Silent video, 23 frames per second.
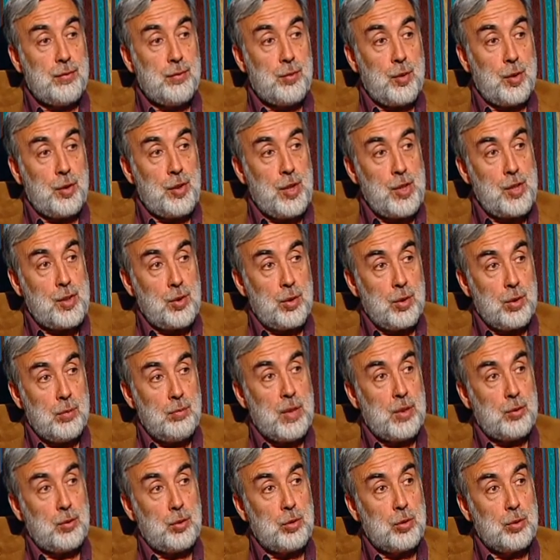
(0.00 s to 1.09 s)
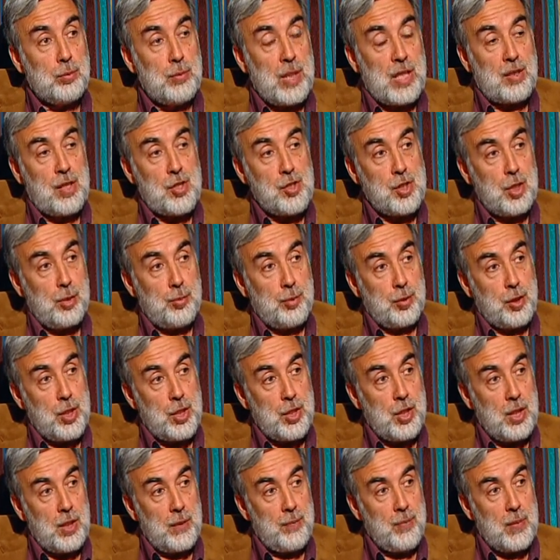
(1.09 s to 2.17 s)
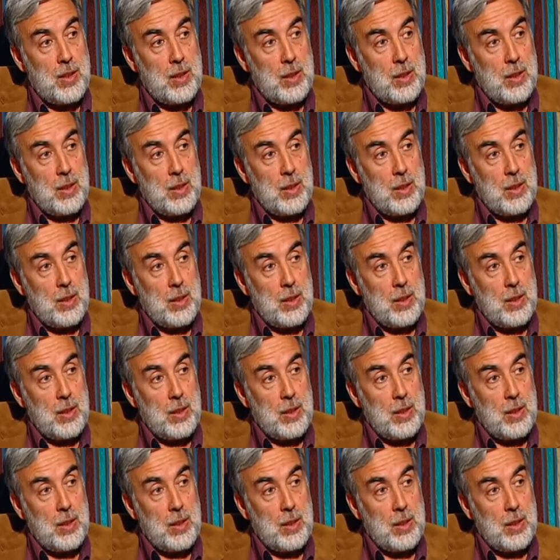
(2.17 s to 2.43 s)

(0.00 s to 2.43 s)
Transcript: for this ummah to make that separation.